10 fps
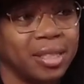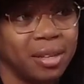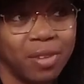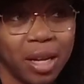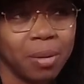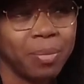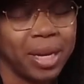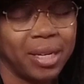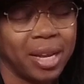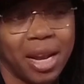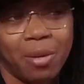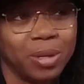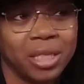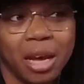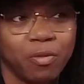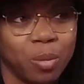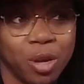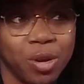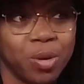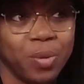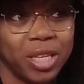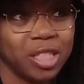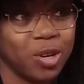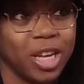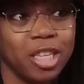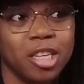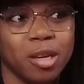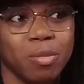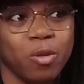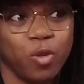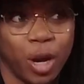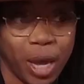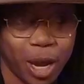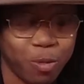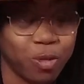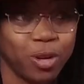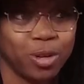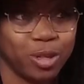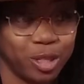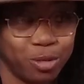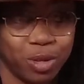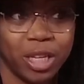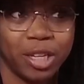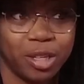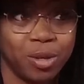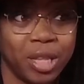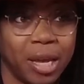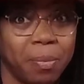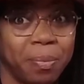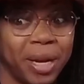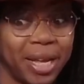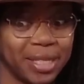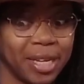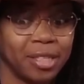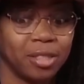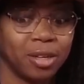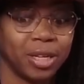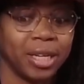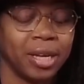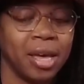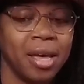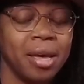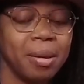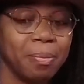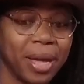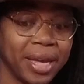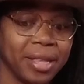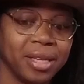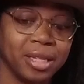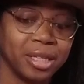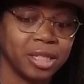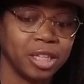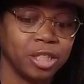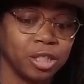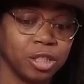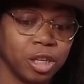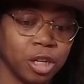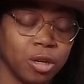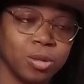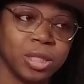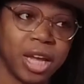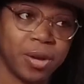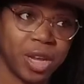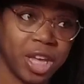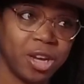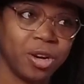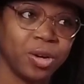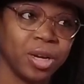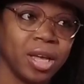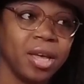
development that I was not familiar with. So it took me forever to really do that. But as I started making the decision to close down here,